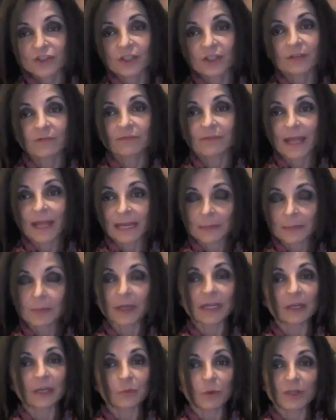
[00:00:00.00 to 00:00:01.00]
And if
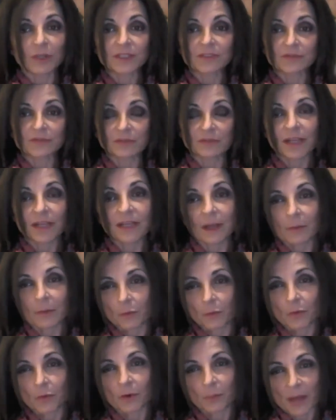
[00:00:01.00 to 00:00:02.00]
anybody wants to find out
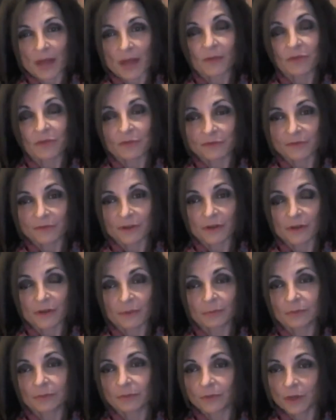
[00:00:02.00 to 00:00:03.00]
more about the
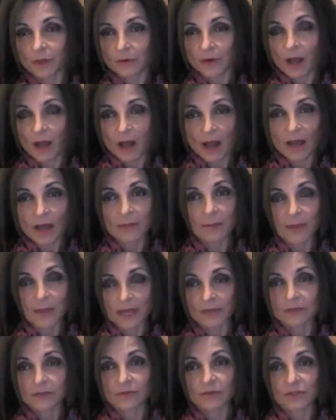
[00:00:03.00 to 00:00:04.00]
film, you go to
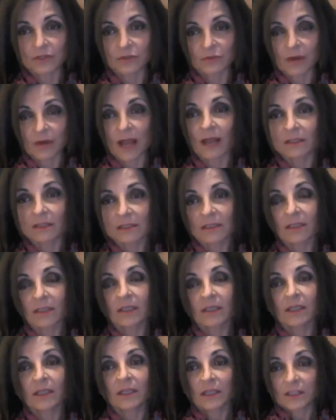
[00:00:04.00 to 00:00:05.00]

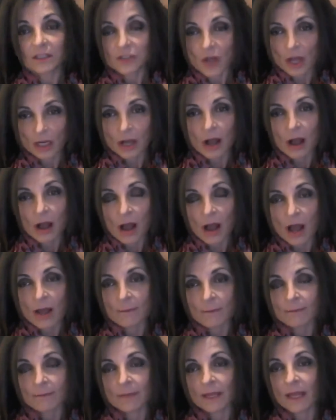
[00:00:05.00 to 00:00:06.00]

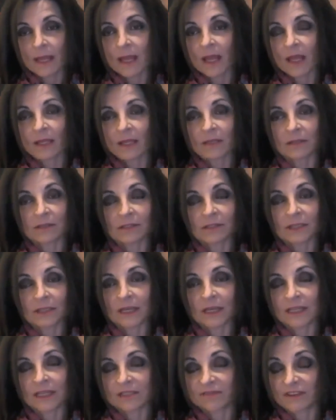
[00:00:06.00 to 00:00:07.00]
ibankersdirect.com, and
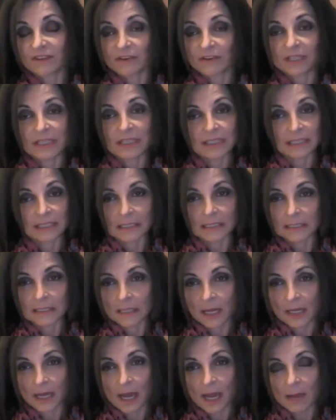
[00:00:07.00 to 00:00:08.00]
it's very easy to
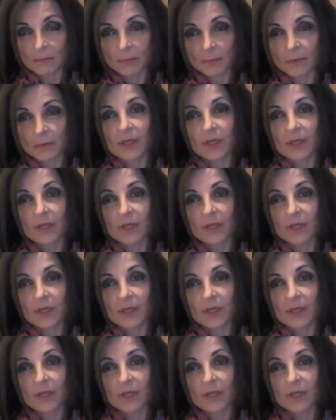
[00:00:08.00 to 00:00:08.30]
sign up.